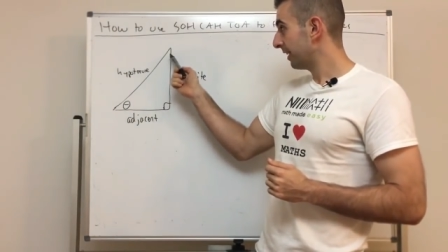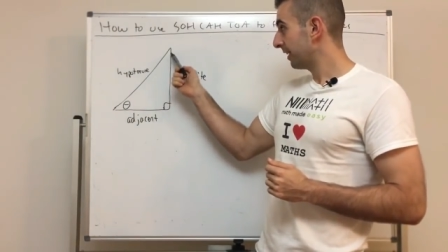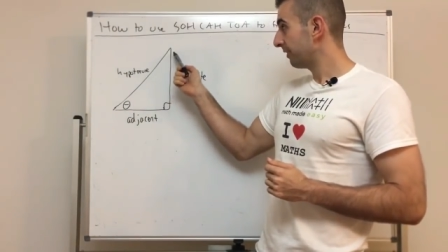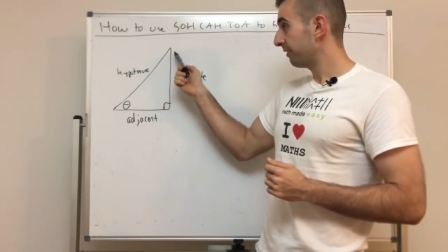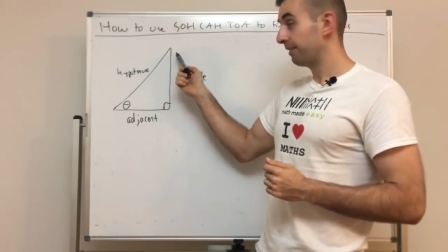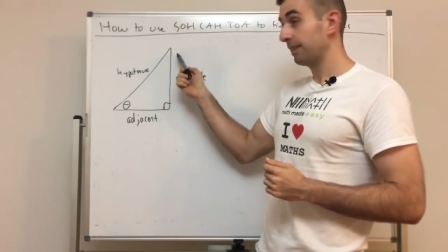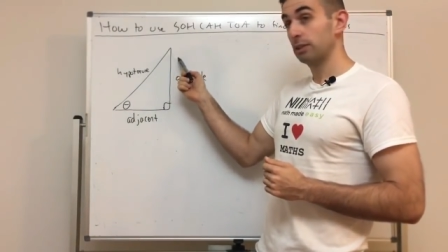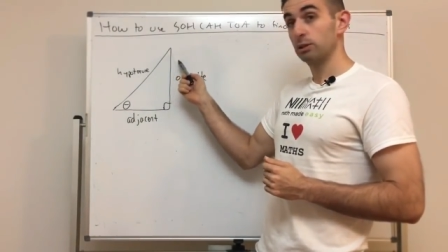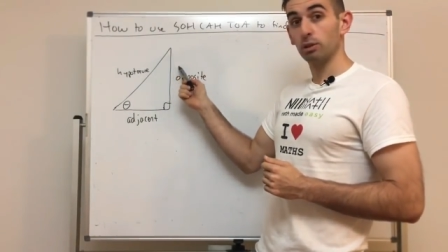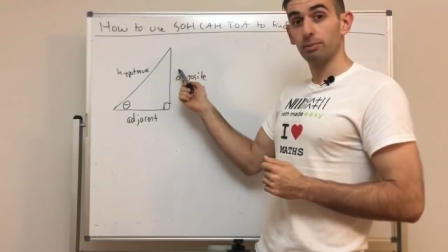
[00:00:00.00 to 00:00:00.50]

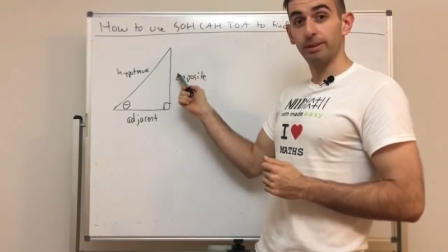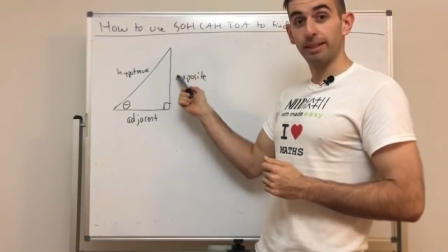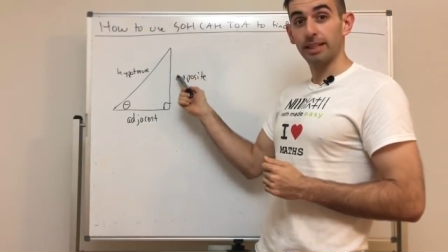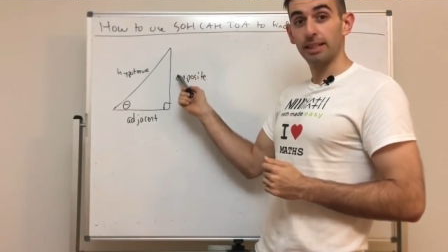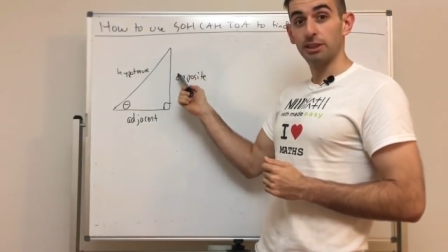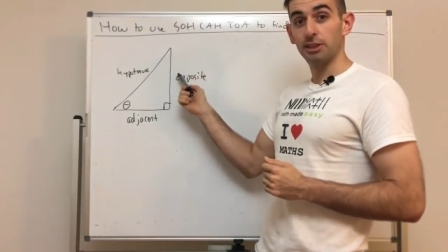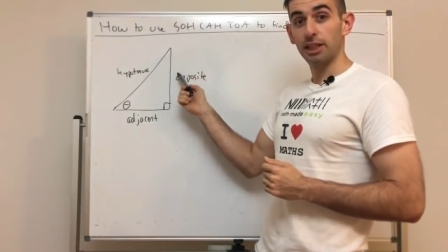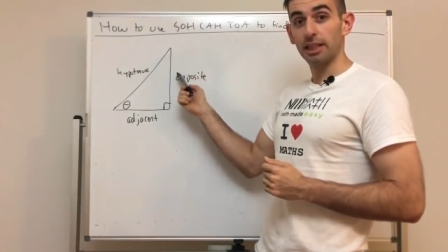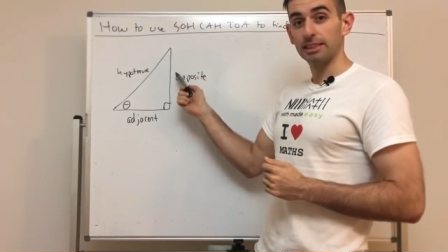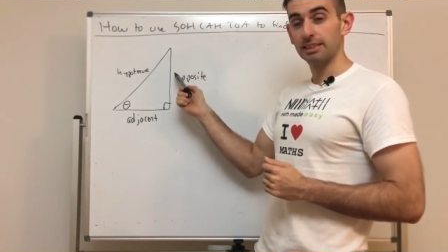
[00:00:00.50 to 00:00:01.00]
this will be the
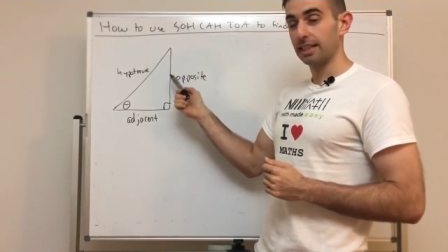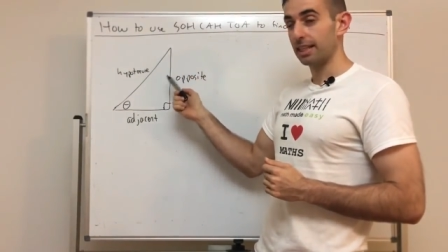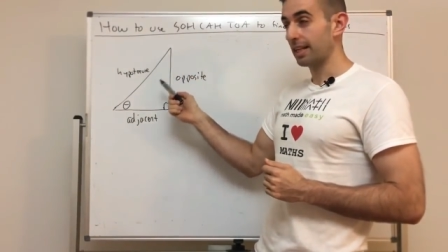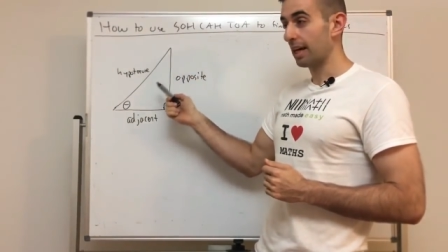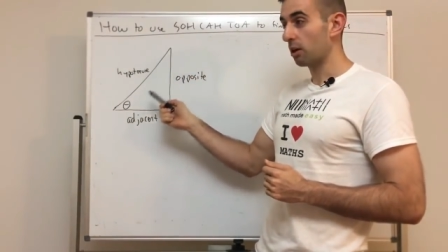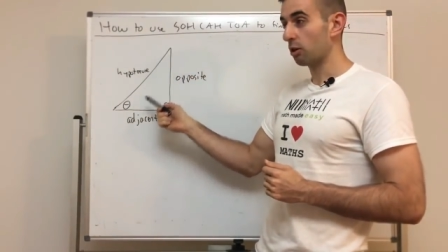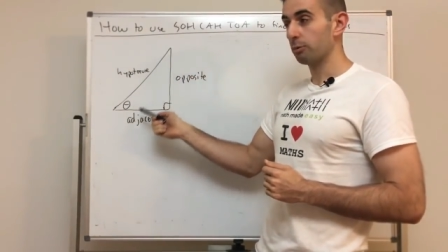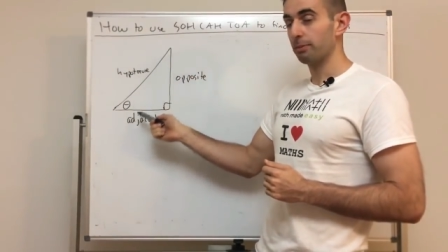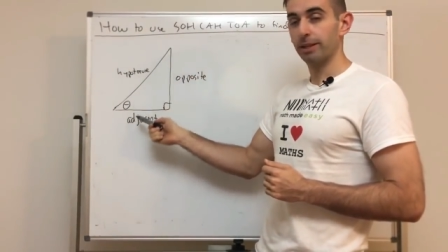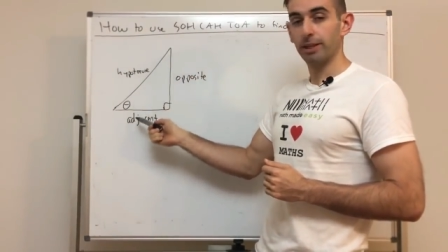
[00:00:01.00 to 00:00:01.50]
adjacent and
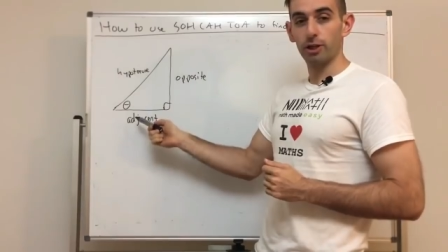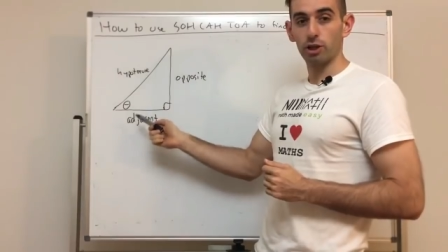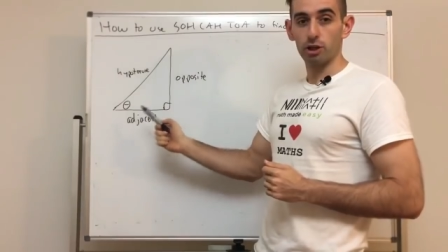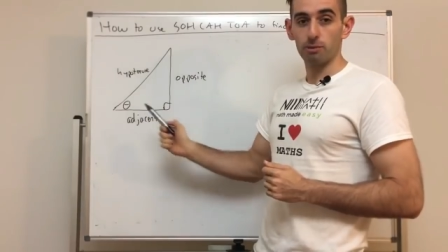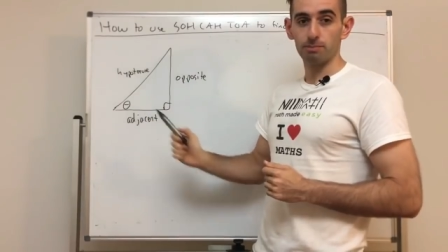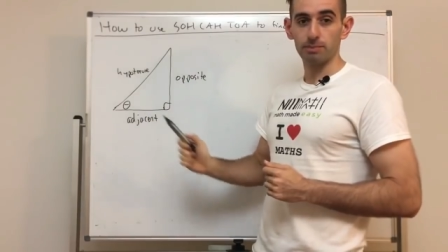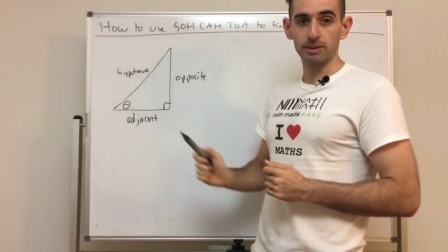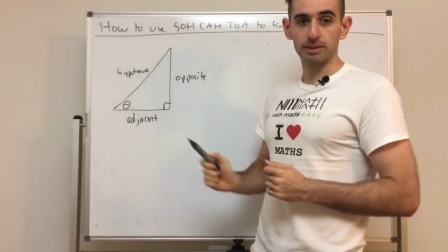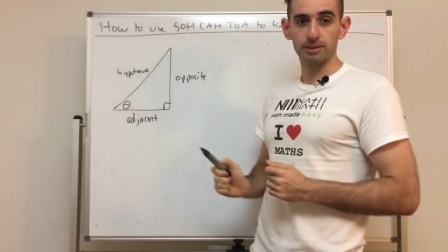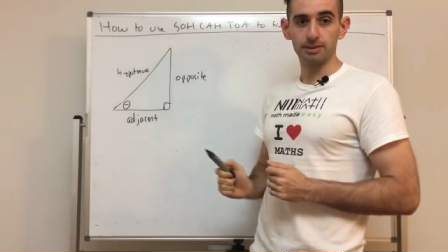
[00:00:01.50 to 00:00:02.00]
that will be the
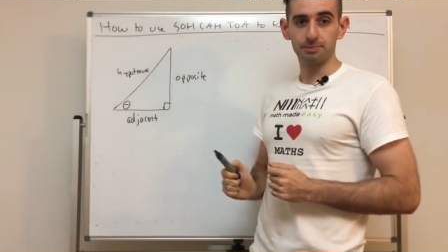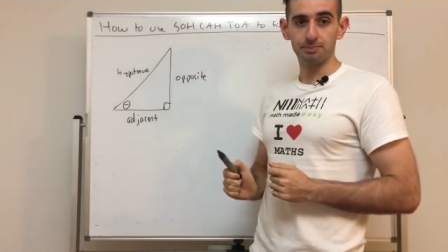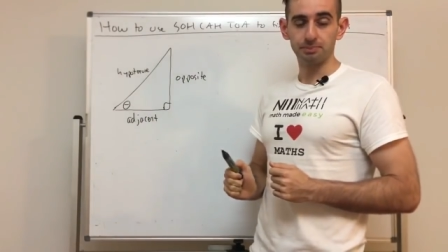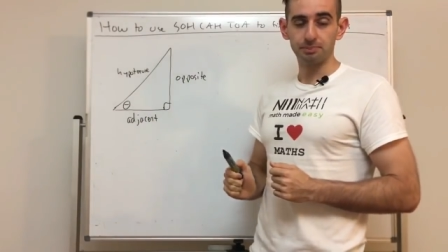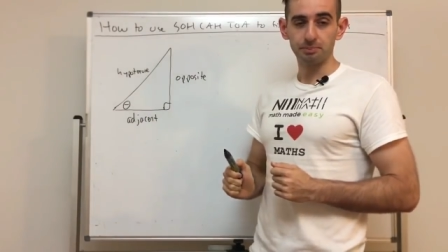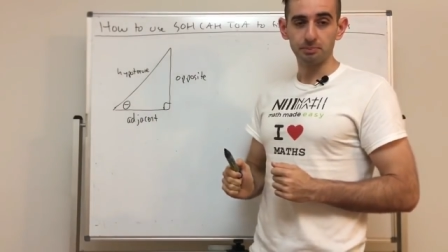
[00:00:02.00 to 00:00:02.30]
opposite.